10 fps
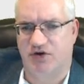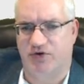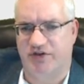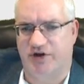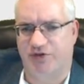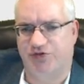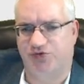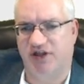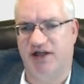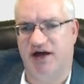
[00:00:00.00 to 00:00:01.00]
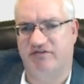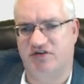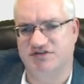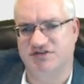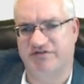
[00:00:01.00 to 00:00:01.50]
Well, there are three
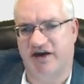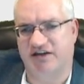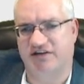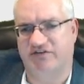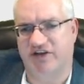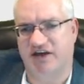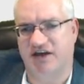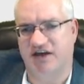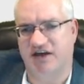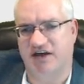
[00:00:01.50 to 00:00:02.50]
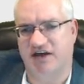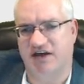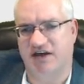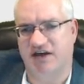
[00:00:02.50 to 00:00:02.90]
levels effectively in